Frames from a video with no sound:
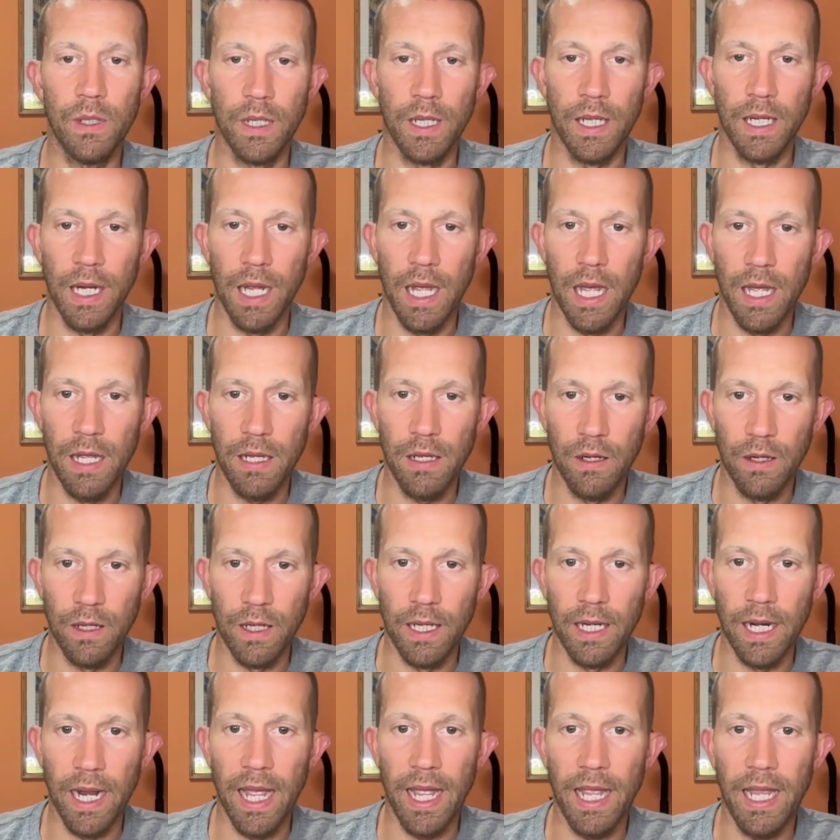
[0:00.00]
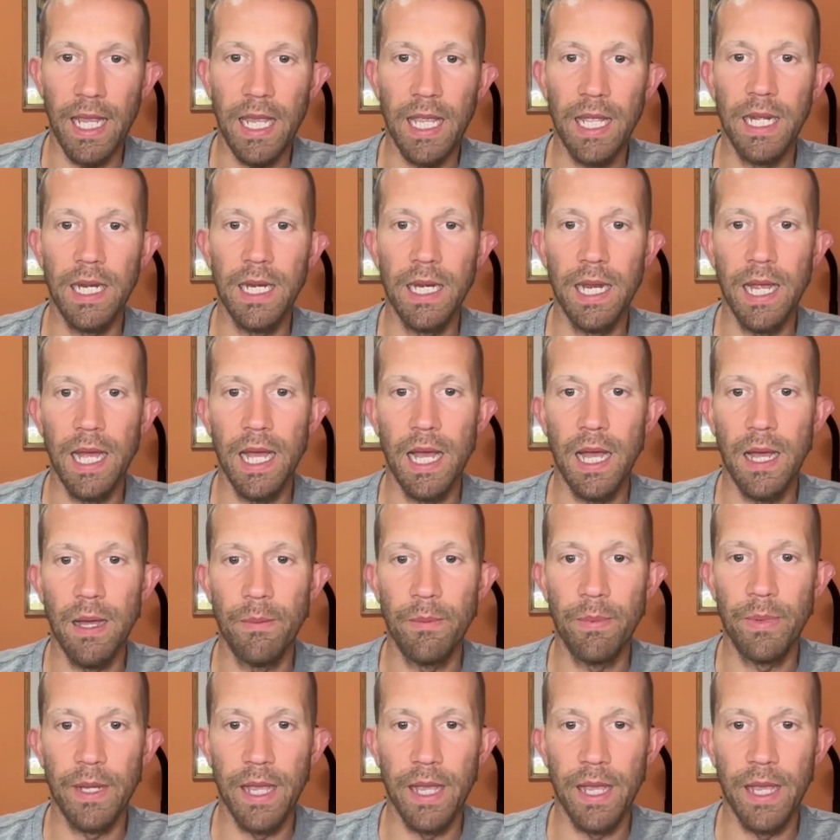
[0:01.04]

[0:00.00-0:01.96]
gonna end up